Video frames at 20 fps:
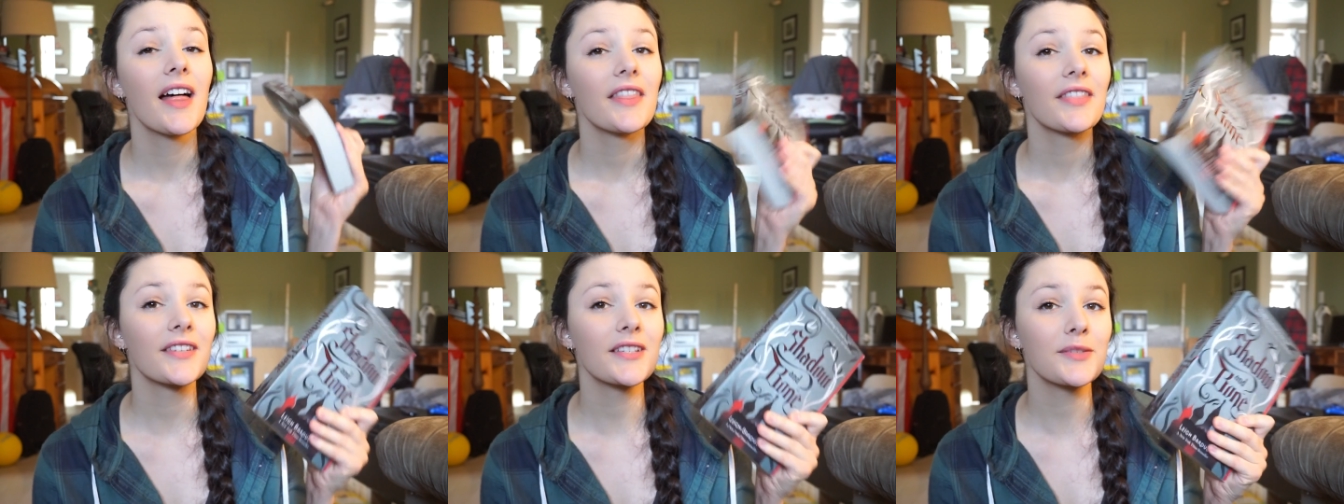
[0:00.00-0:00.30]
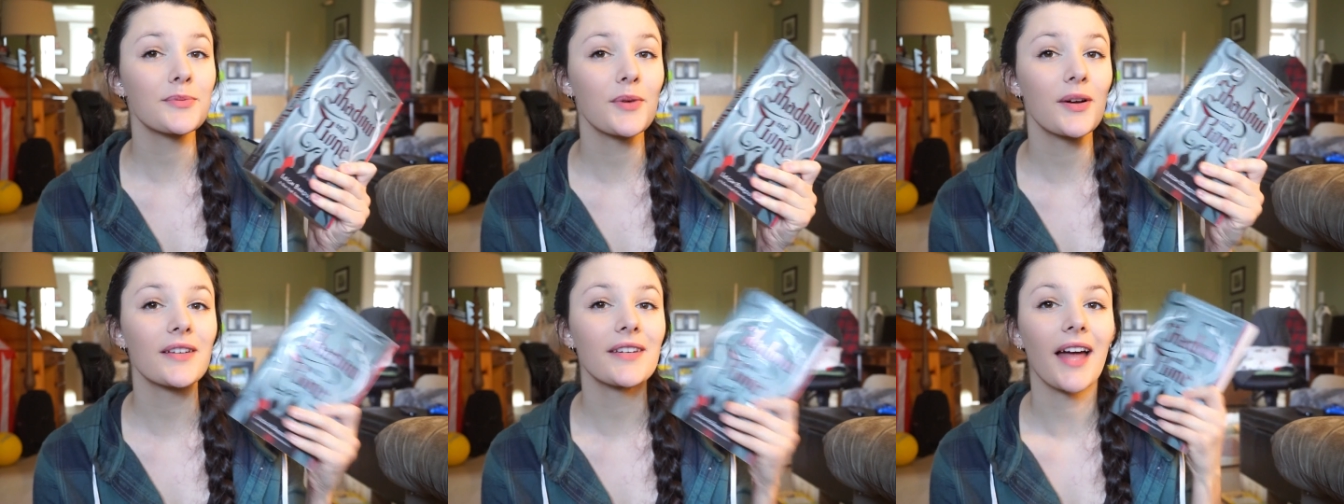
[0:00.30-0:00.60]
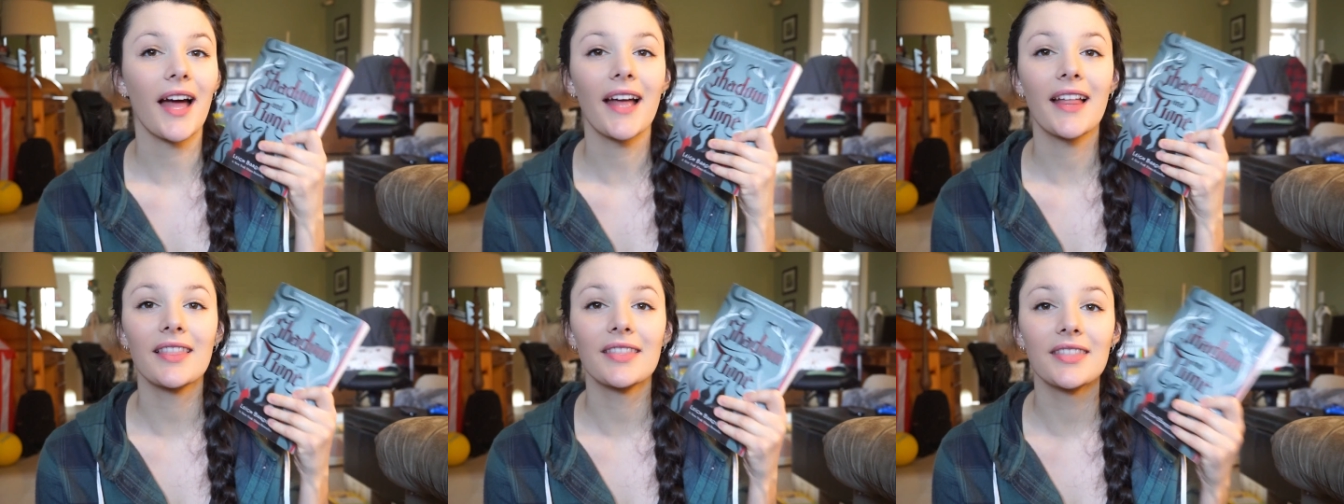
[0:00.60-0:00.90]
This one
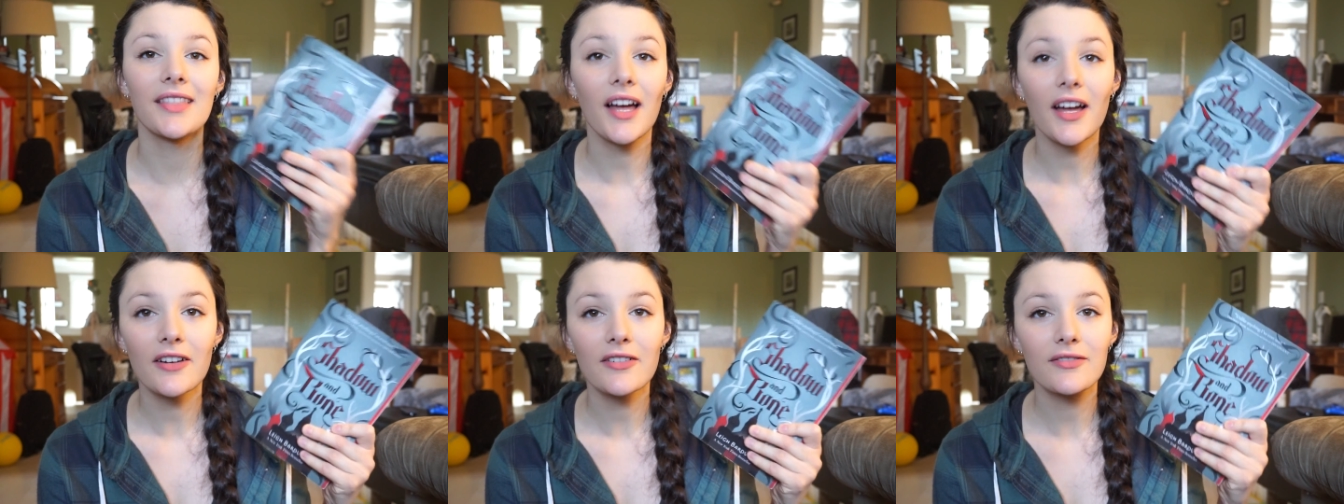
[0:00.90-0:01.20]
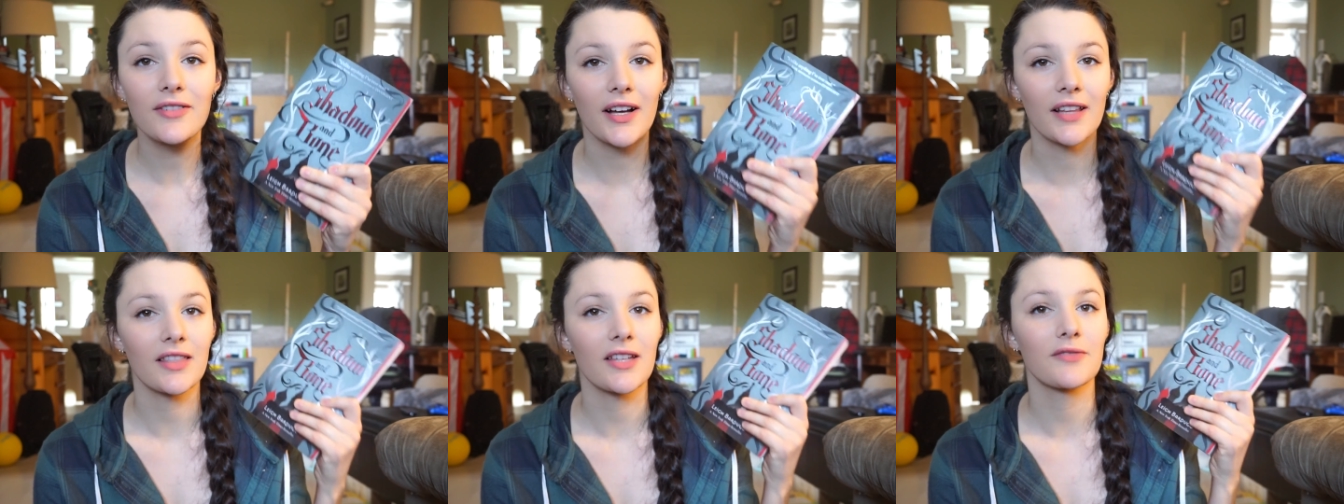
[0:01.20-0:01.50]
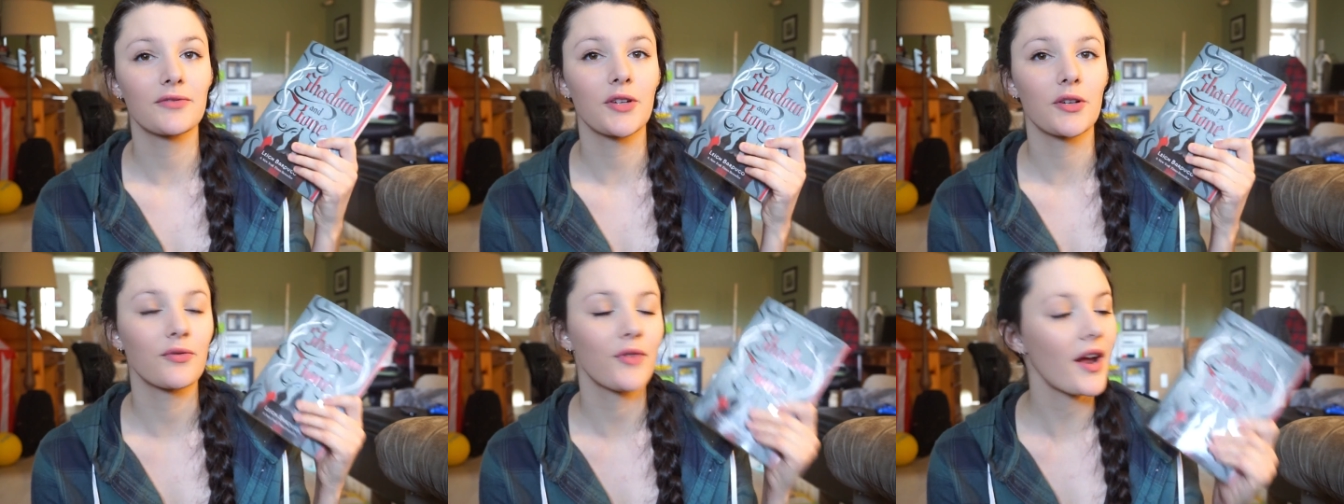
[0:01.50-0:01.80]
I love. I
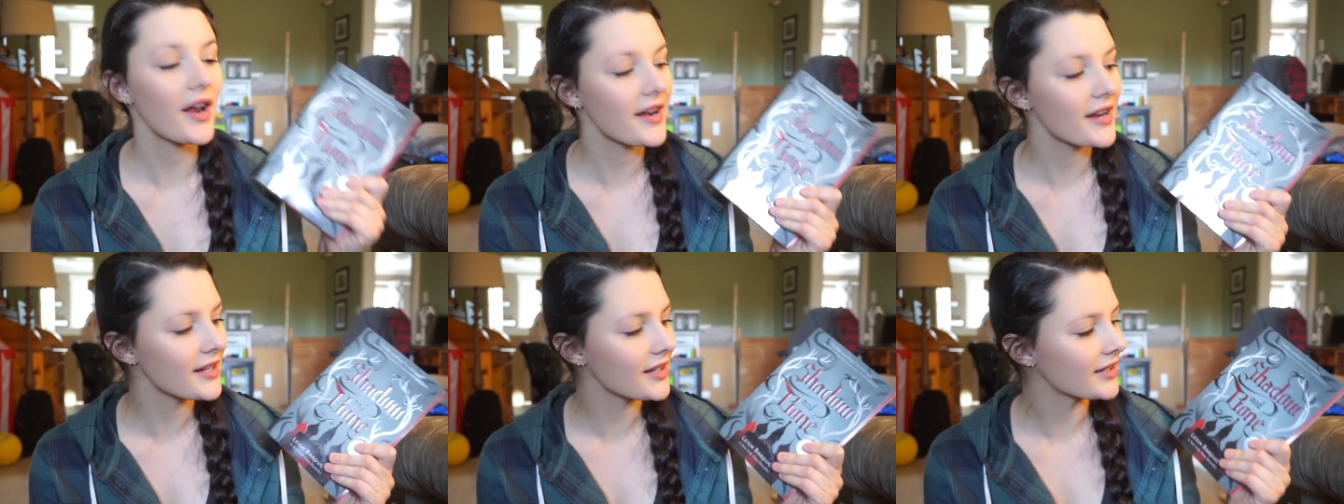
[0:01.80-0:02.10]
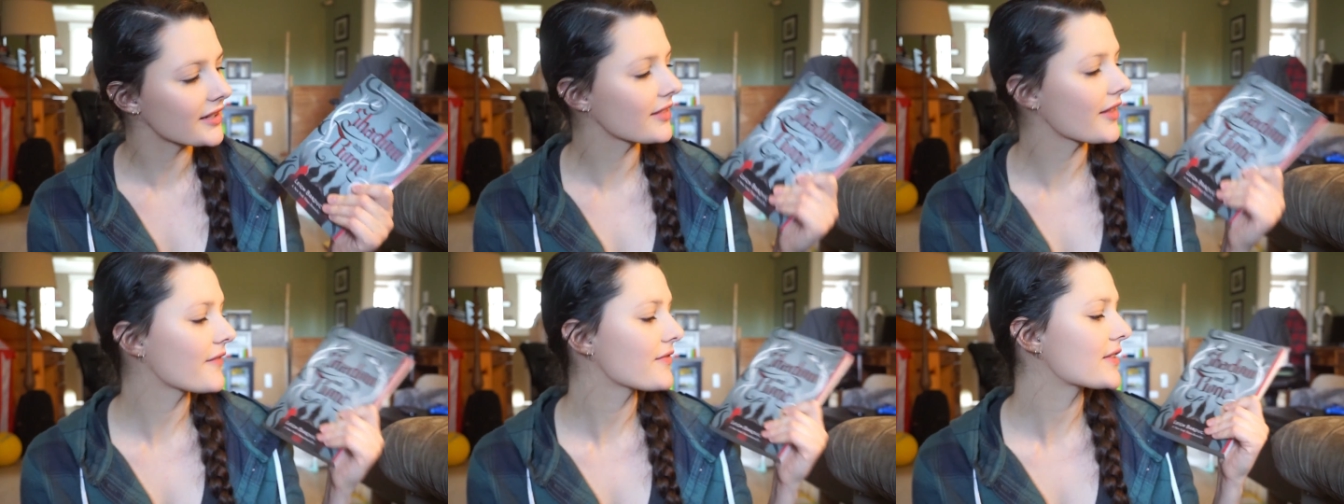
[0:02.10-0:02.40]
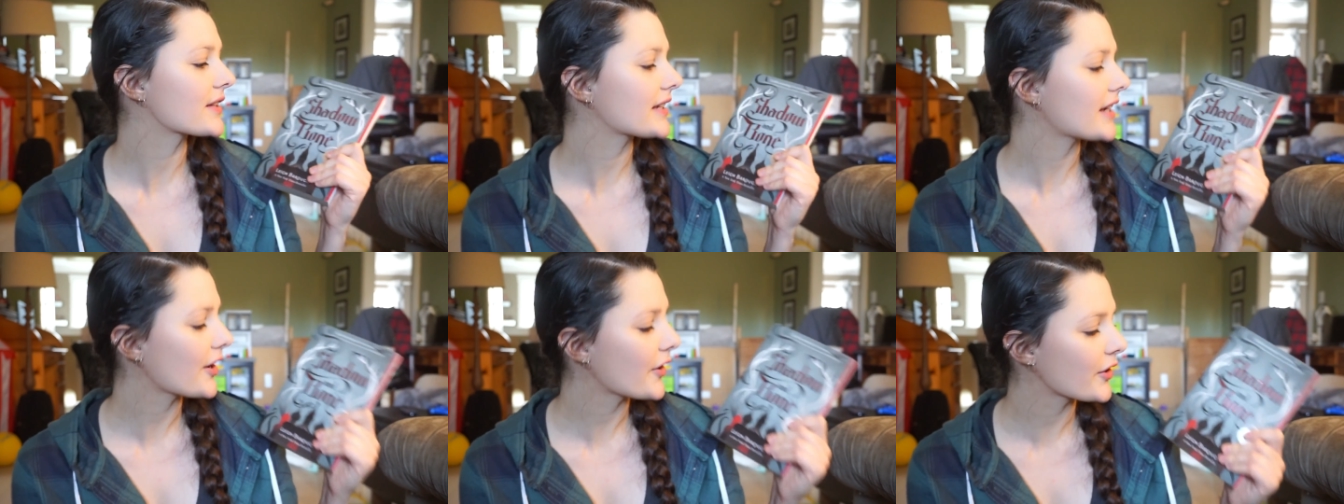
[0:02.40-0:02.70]
love her writing. I love
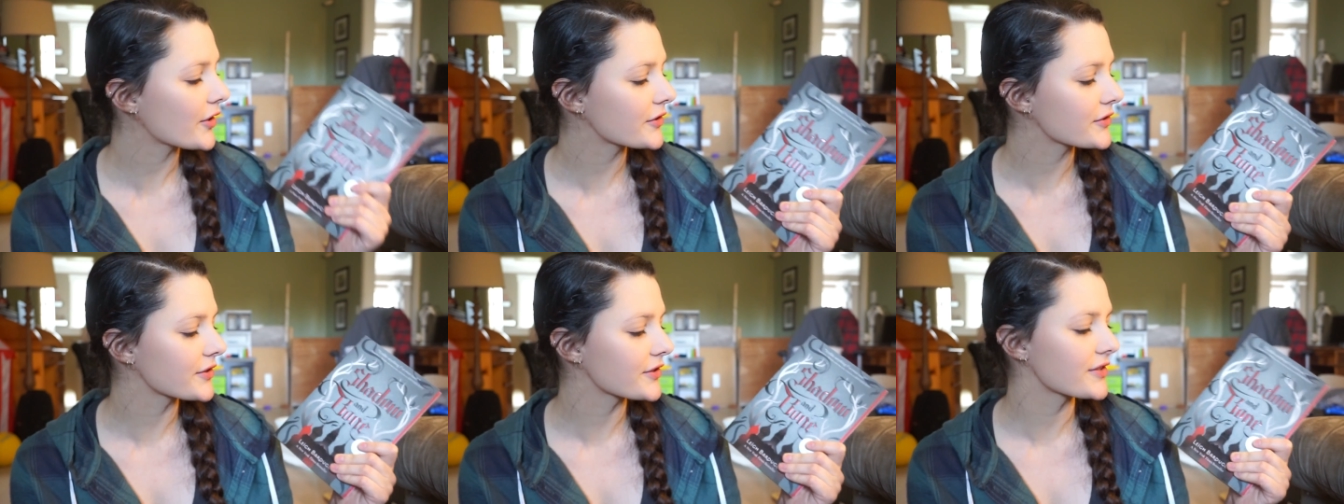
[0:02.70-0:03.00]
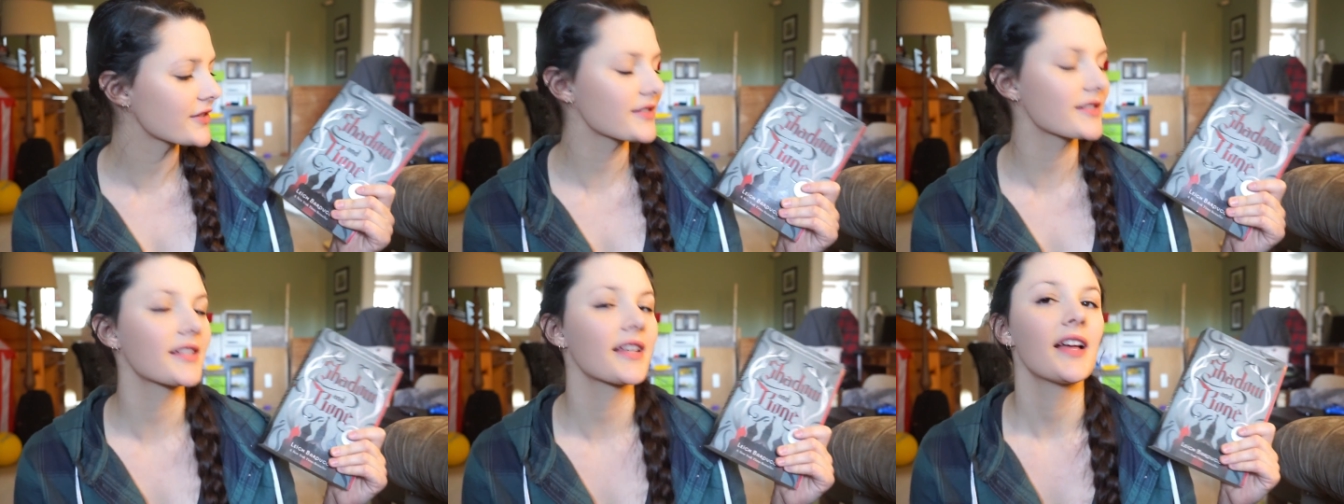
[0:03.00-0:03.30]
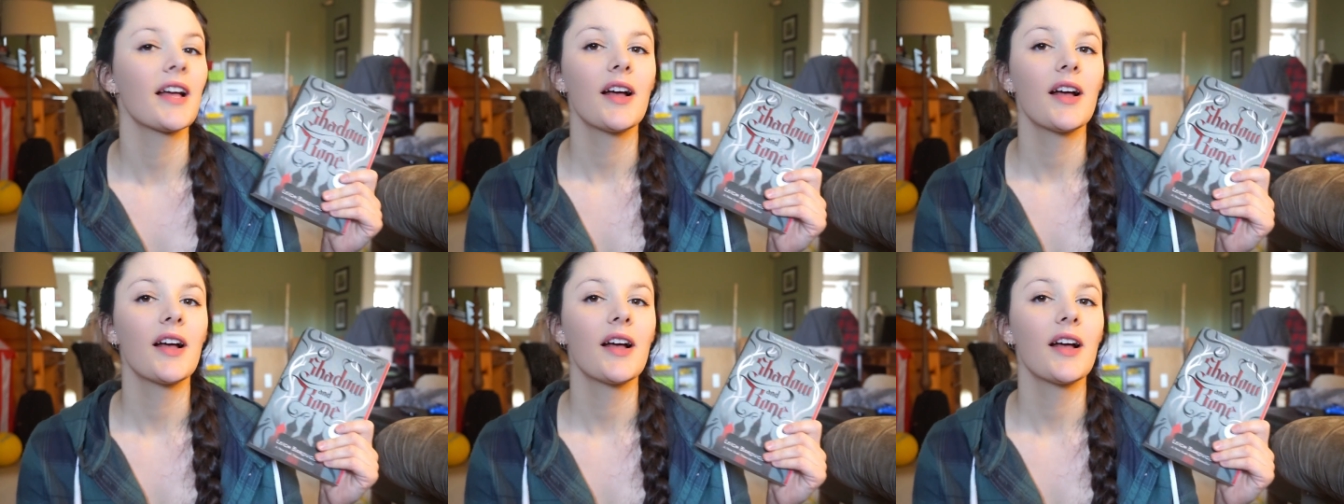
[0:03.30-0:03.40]
the characters.